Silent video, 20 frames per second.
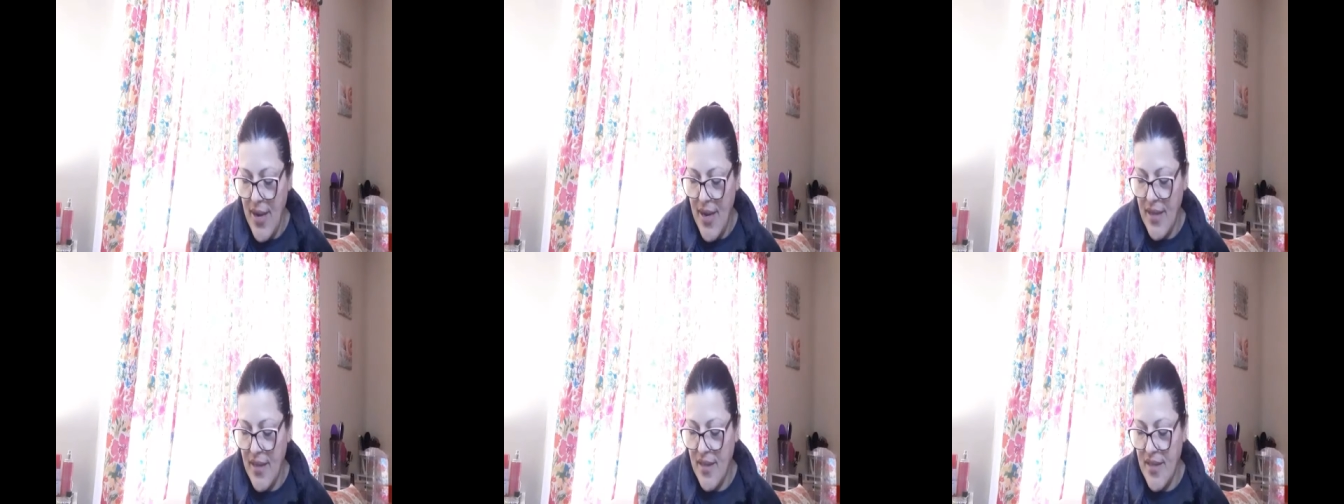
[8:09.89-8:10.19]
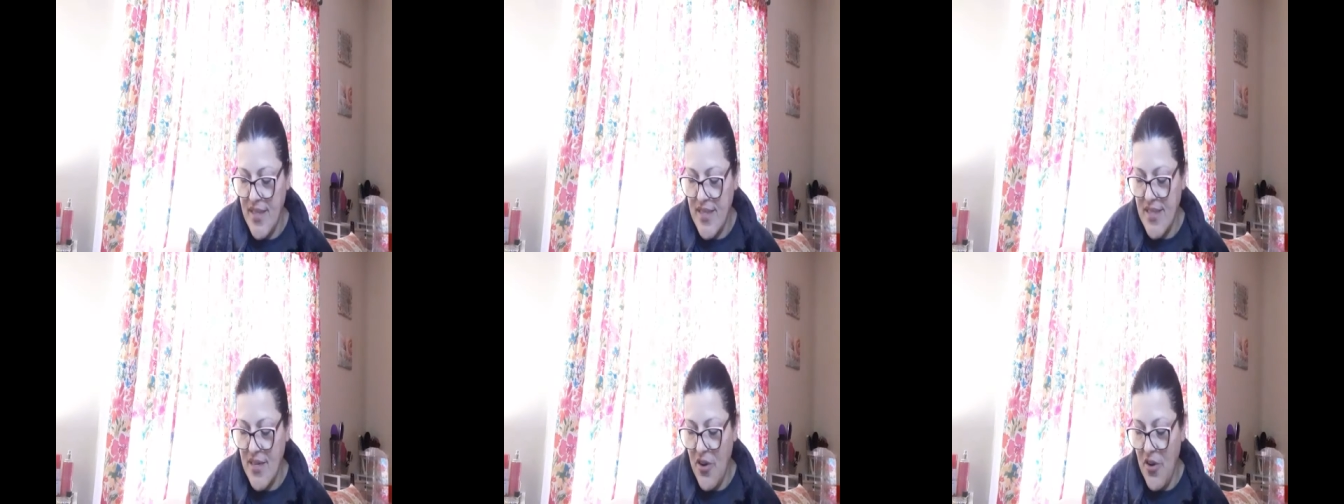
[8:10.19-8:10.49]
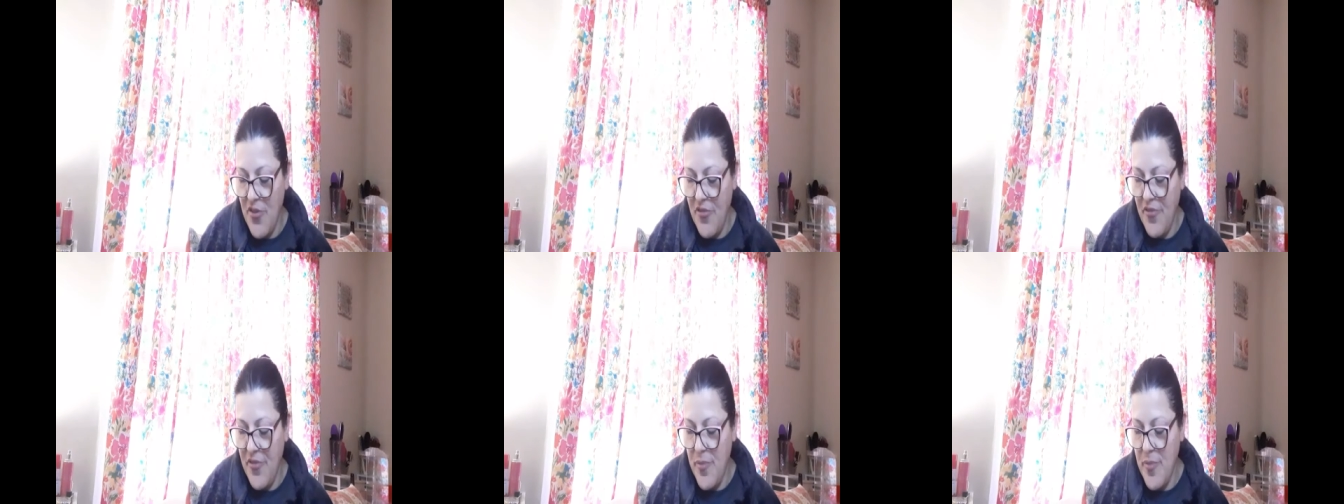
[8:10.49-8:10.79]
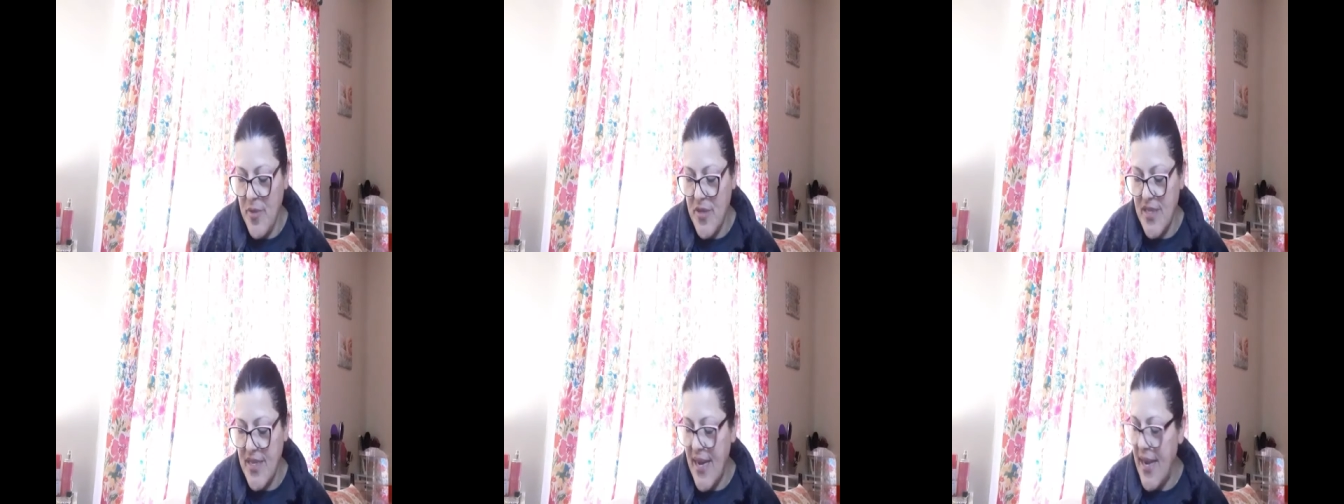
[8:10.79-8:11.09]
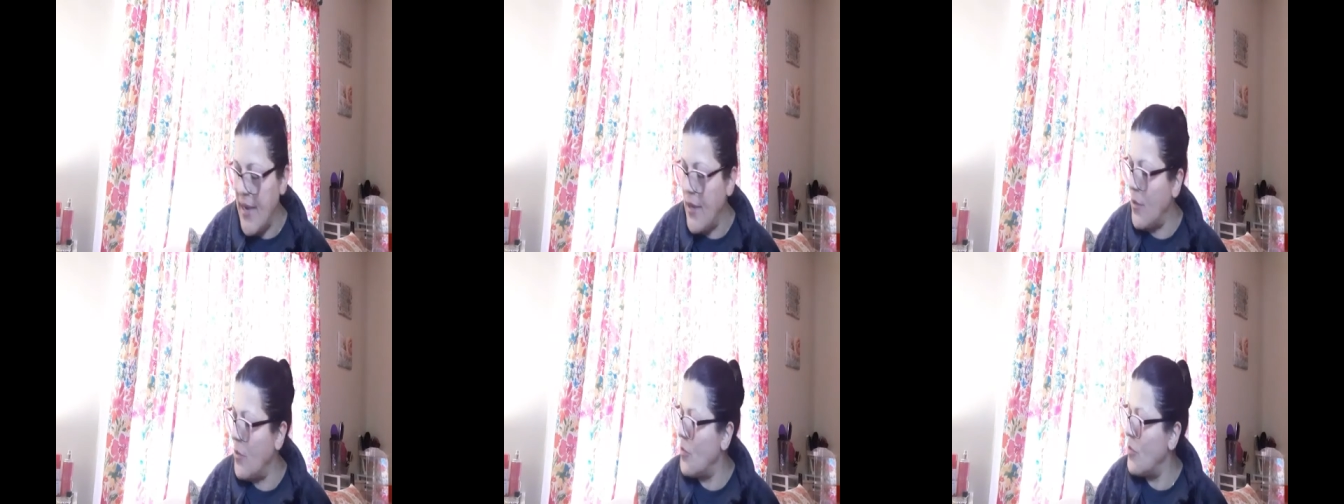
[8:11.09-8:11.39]
And the Seraphine
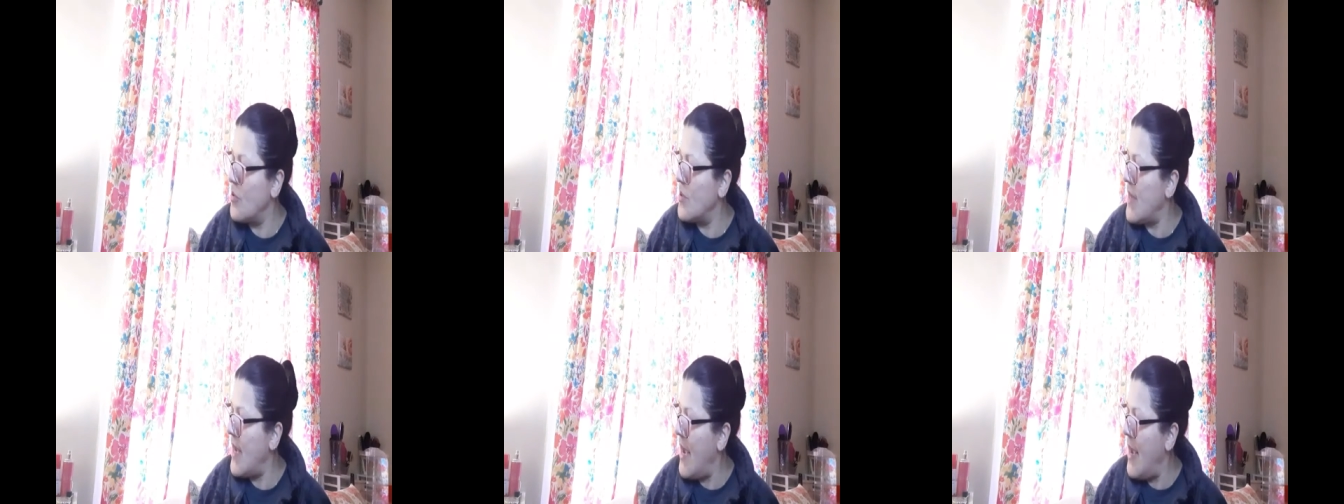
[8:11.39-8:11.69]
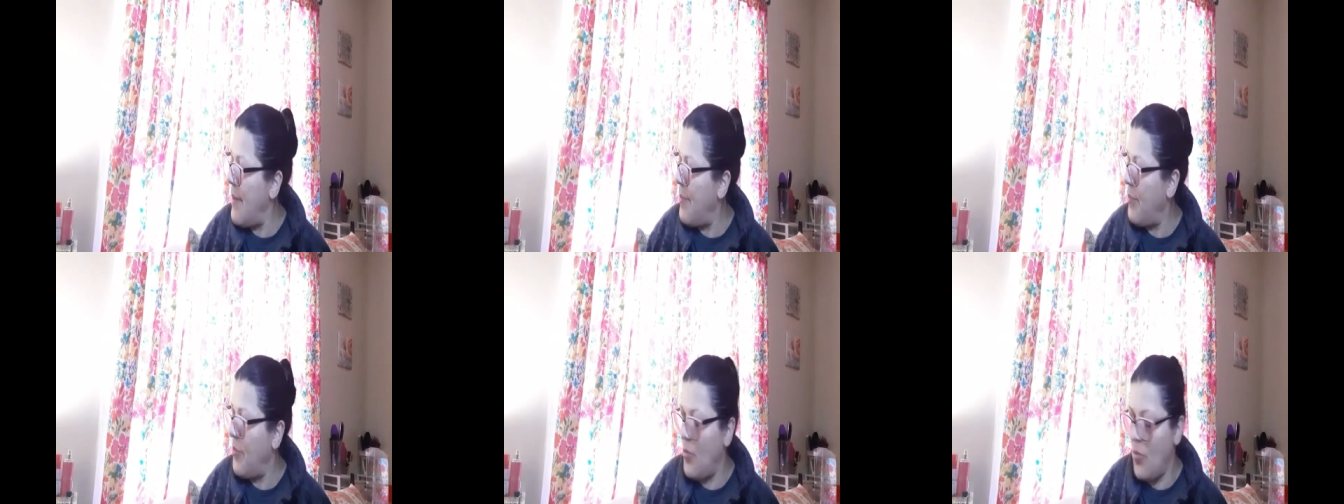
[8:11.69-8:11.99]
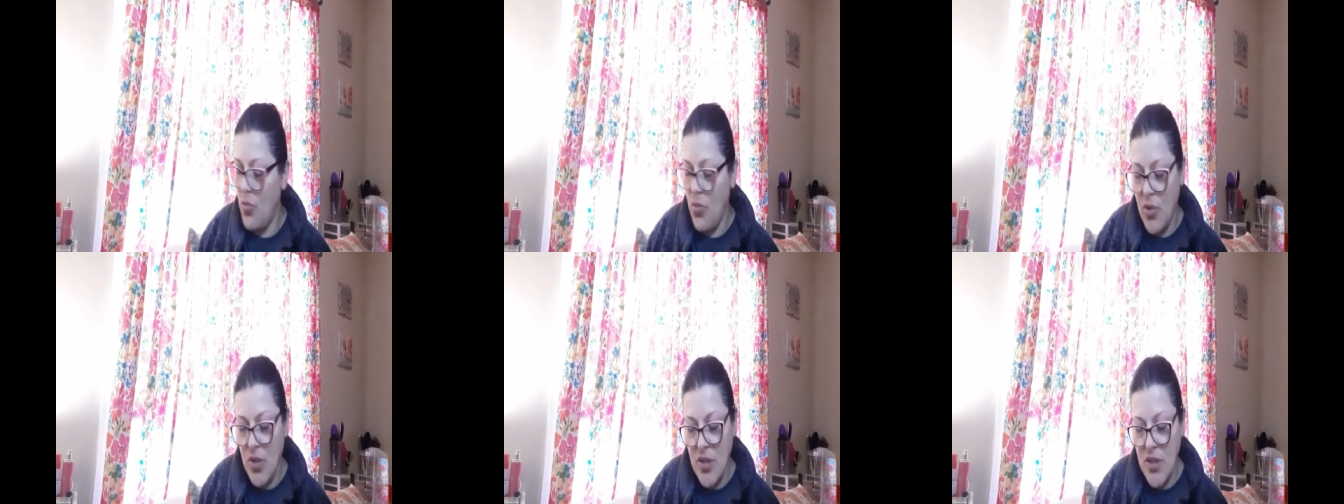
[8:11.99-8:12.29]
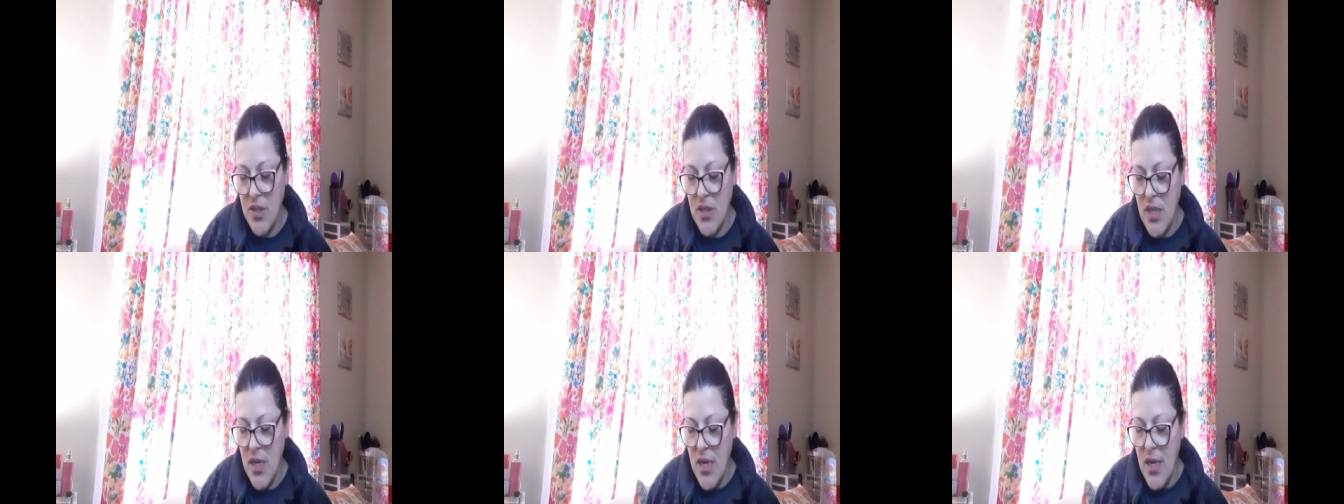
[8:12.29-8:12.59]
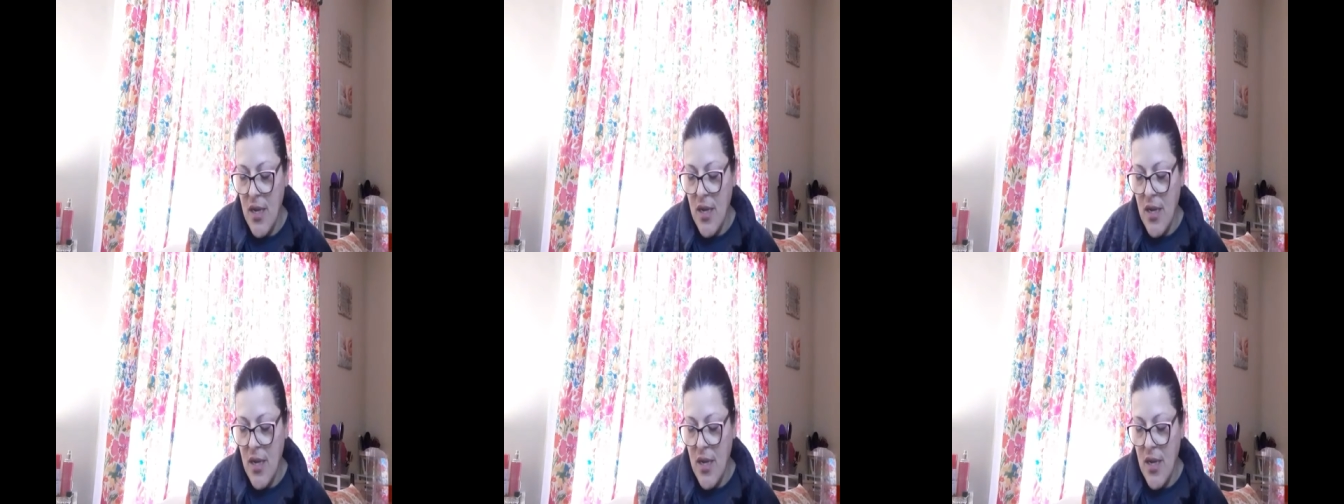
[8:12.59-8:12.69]
Botanicals apple was